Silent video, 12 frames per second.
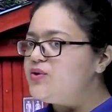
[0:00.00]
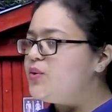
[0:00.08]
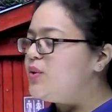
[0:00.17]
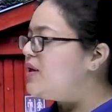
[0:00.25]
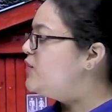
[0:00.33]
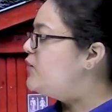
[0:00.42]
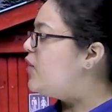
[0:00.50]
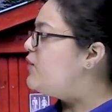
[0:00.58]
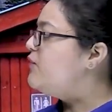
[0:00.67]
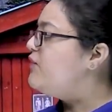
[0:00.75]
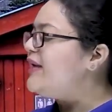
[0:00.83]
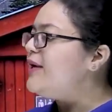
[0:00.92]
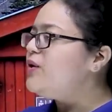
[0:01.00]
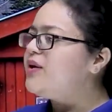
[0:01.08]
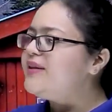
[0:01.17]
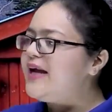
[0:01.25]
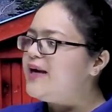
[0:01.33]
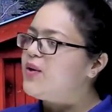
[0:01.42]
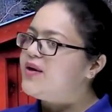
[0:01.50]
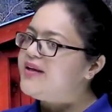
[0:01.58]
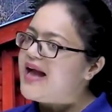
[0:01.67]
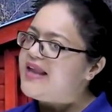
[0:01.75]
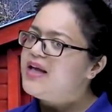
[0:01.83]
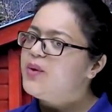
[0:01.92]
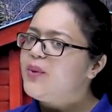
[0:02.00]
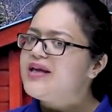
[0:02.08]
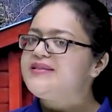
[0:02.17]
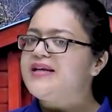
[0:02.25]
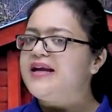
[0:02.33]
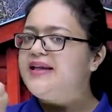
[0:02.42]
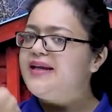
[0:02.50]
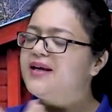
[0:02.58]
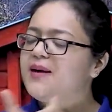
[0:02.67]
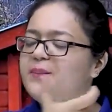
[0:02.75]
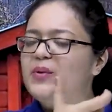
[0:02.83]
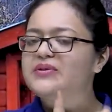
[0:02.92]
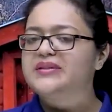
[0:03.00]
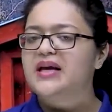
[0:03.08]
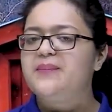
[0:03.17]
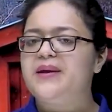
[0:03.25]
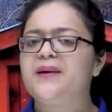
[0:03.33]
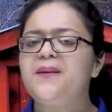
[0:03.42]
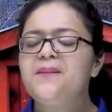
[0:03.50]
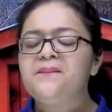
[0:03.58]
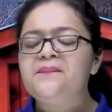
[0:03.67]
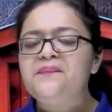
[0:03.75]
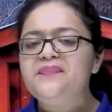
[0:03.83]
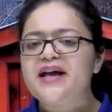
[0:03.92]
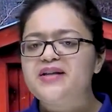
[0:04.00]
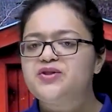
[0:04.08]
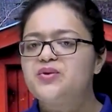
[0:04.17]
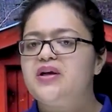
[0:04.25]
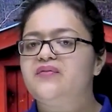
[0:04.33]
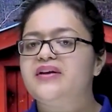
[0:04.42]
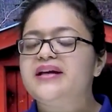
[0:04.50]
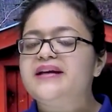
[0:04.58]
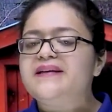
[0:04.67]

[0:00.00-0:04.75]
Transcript: So earthworms feed on that organic waste and decompose them in a natural way.